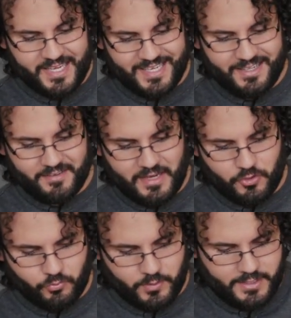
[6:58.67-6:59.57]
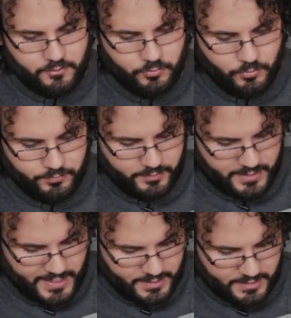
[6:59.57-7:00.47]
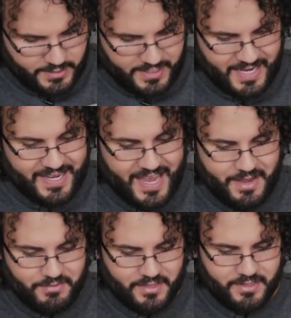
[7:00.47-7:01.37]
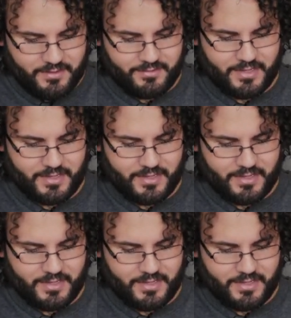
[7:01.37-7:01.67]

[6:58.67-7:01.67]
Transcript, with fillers: it is a great tool for that. And having this